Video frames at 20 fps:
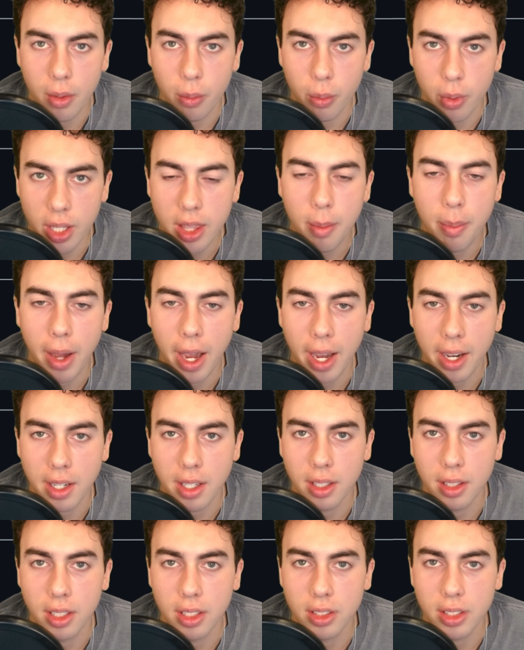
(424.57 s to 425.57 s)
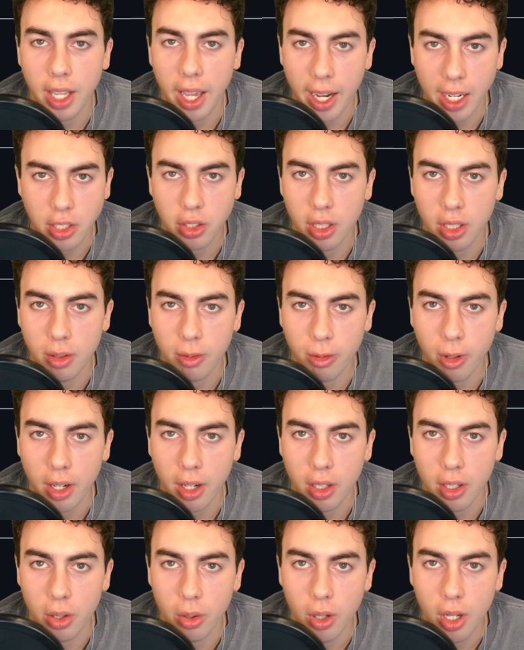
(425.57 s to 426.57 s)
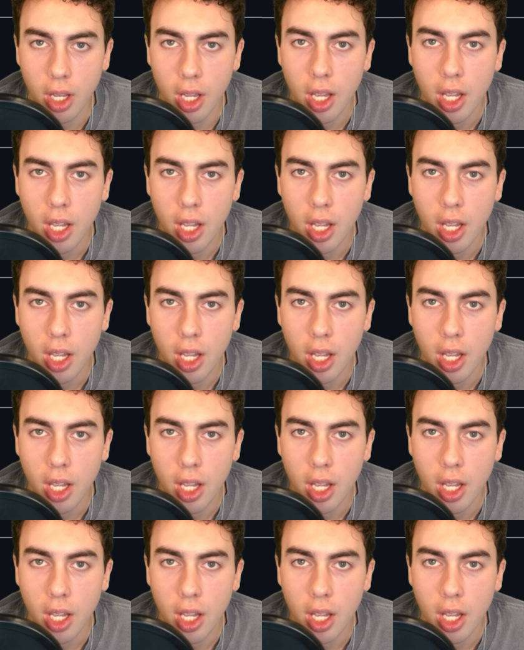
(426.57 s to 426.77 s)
and read the packing list actually in front of you.